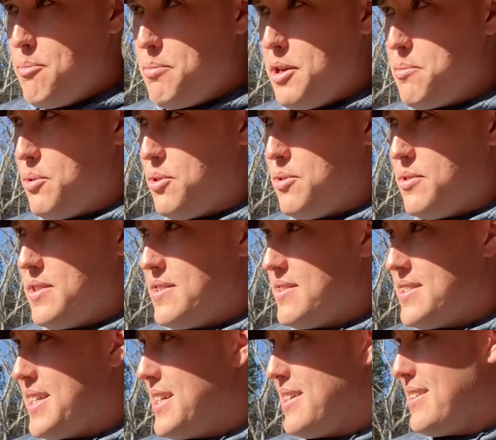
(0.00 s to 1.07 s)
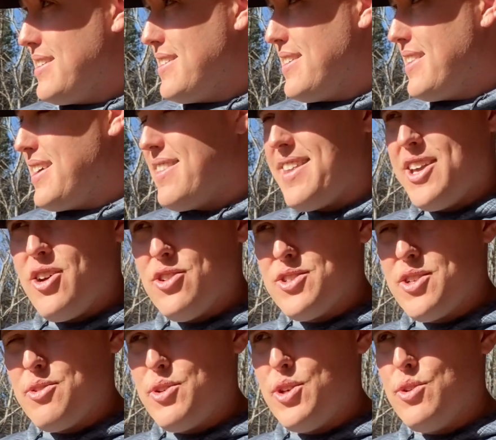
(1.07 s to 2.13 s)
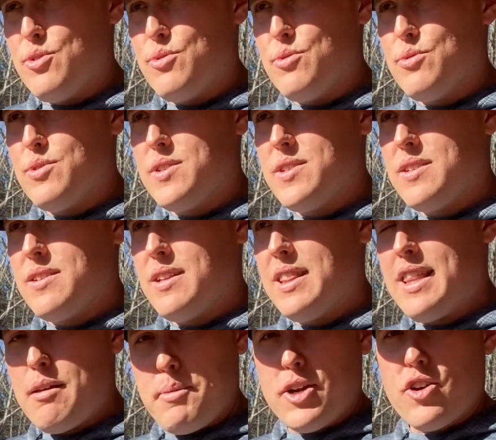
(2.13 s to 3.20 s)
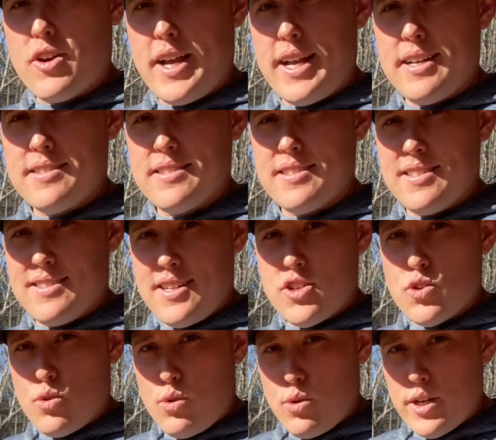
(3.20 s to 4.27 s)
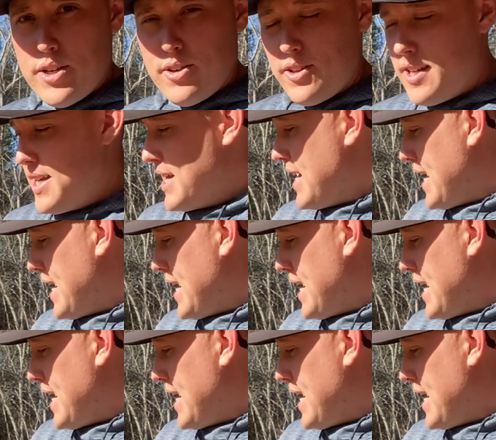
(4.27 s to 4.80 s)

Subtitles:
People say that they also use lemongrass essential oil.